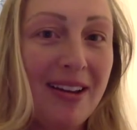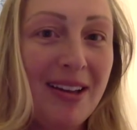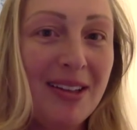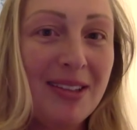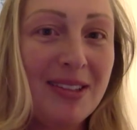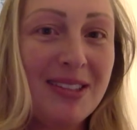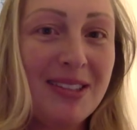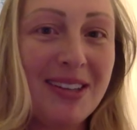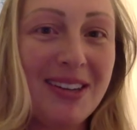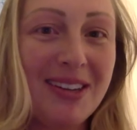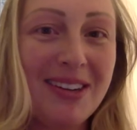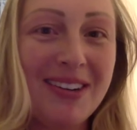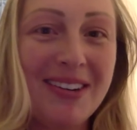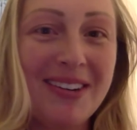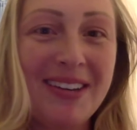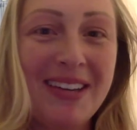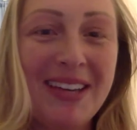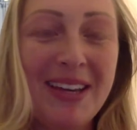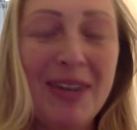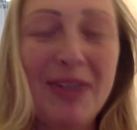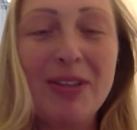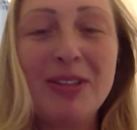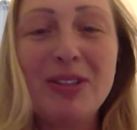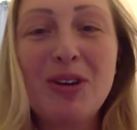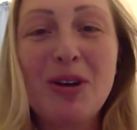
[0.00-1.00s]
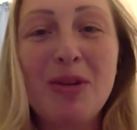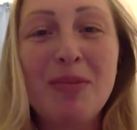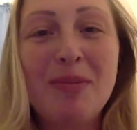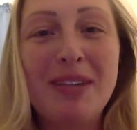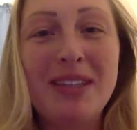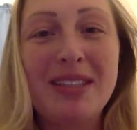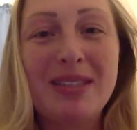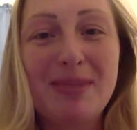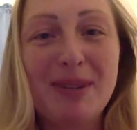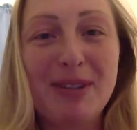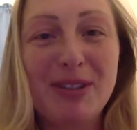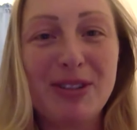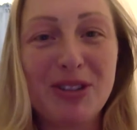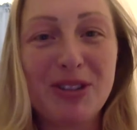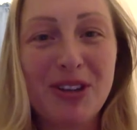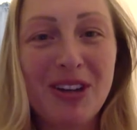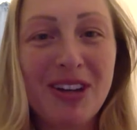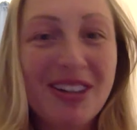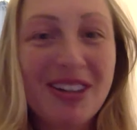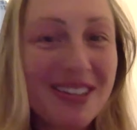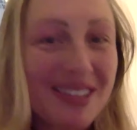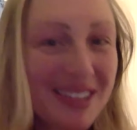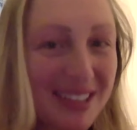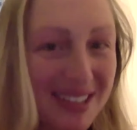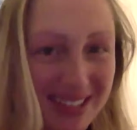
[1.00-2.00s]
So he mm-hmm. always called me a special
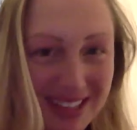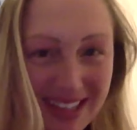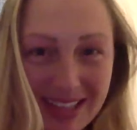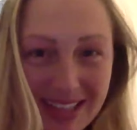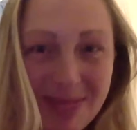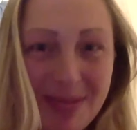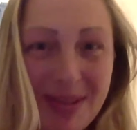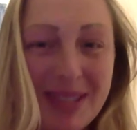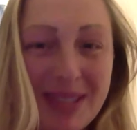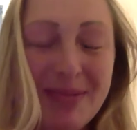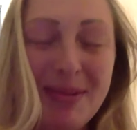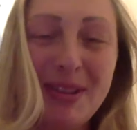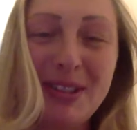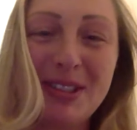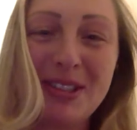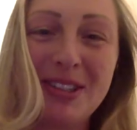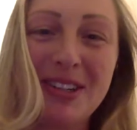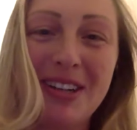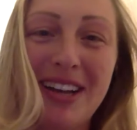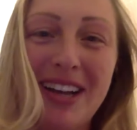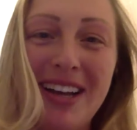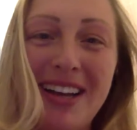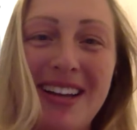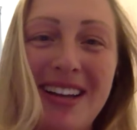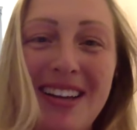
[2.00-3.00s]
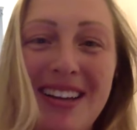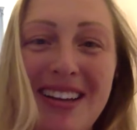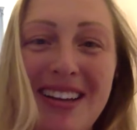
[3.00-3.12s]
girl, and that's my special guy.